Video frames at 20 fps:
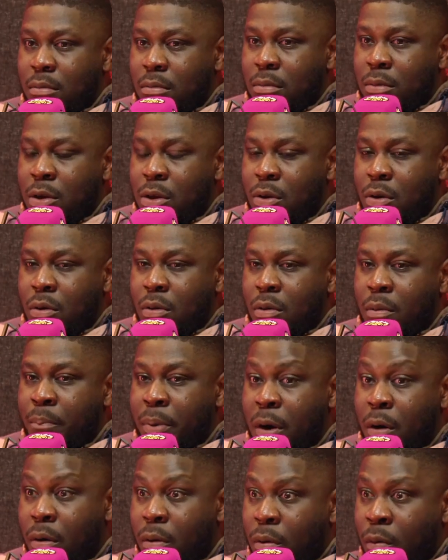you know,
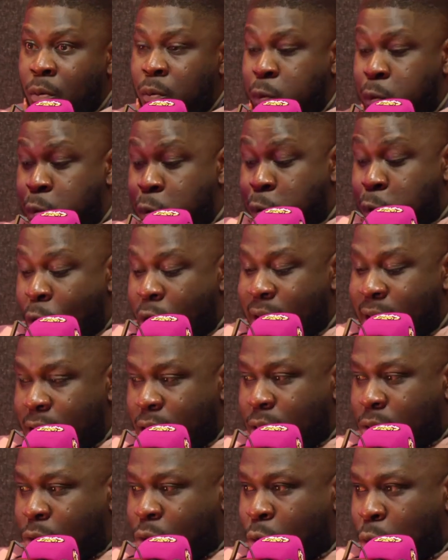but what
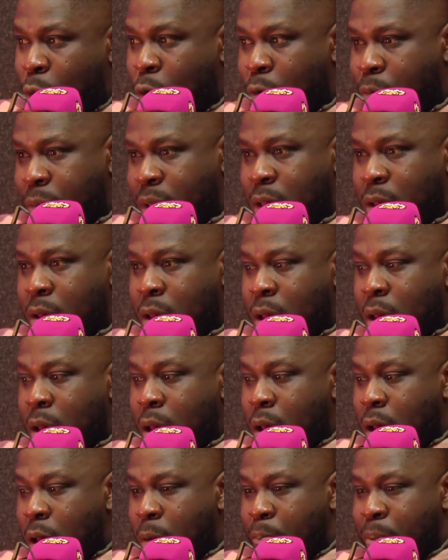it taught me
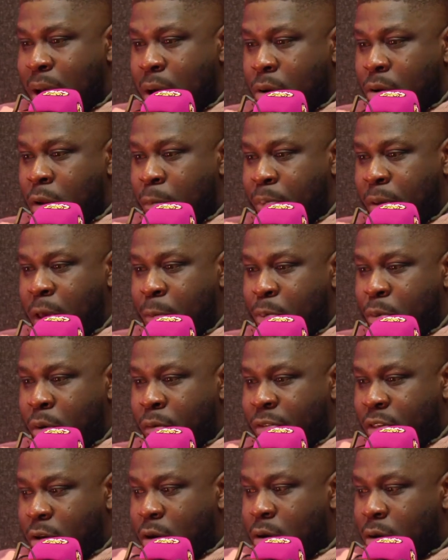about the people
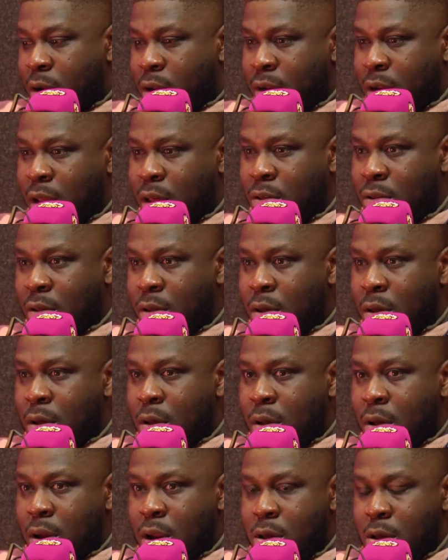of Scotland is,
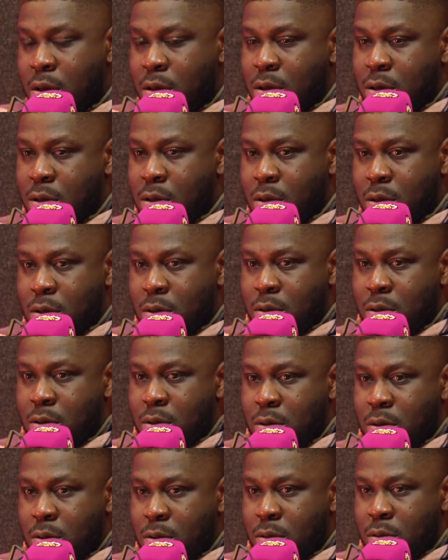like,
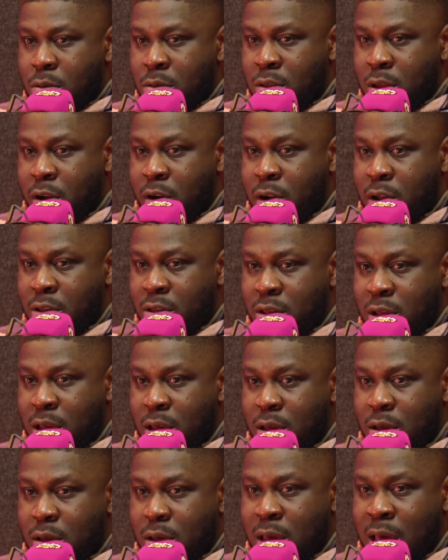there is
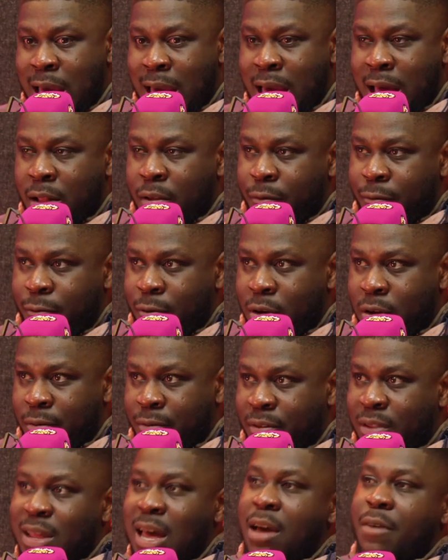like a handful
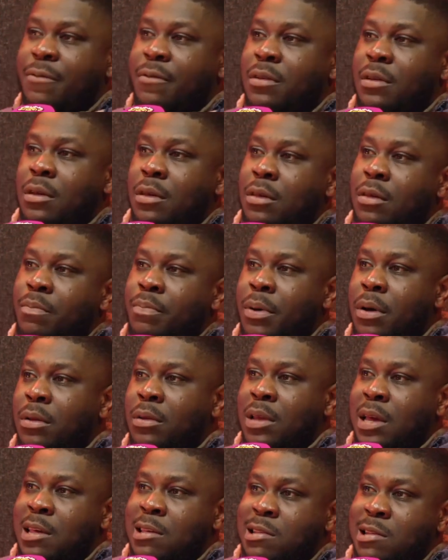of dafties,
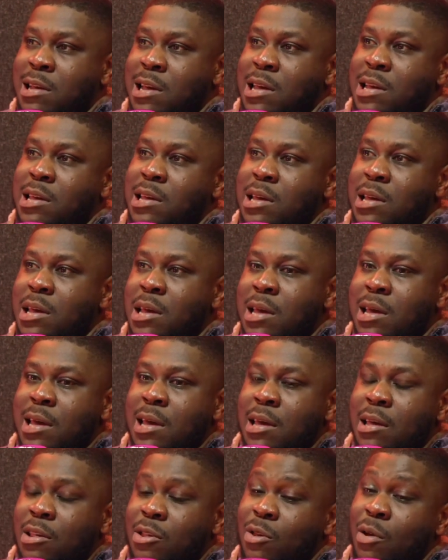but there's like
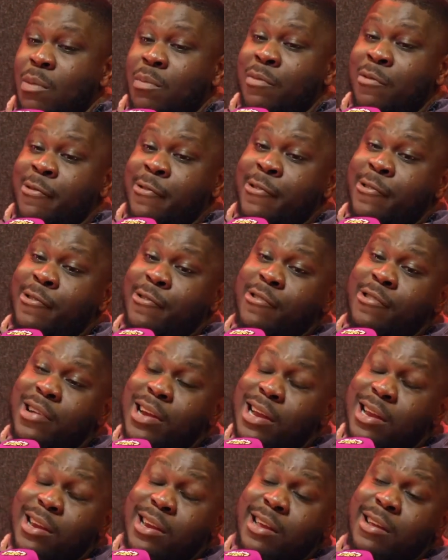some
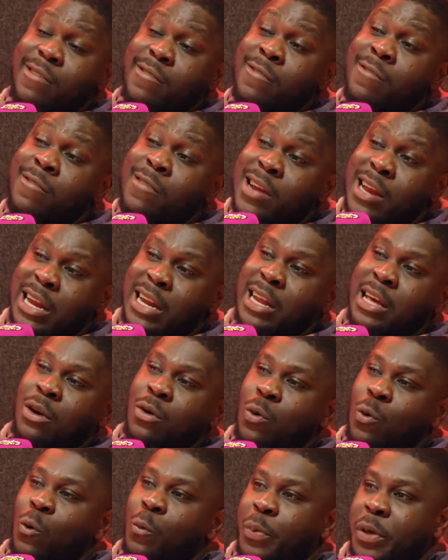really, really
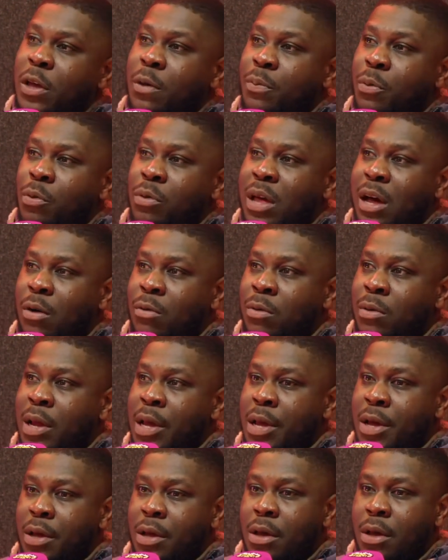cool people that will
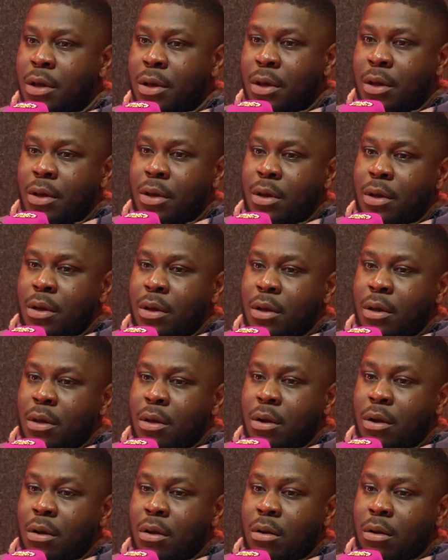like,
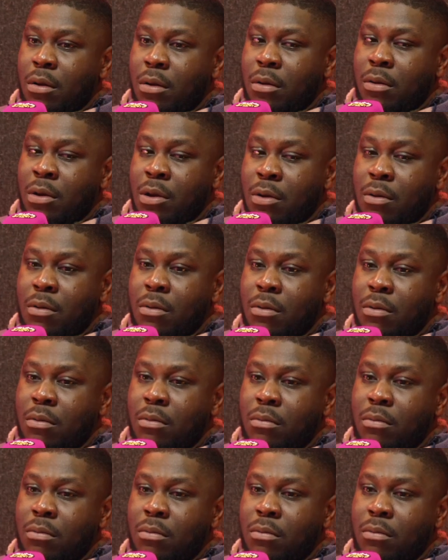you know,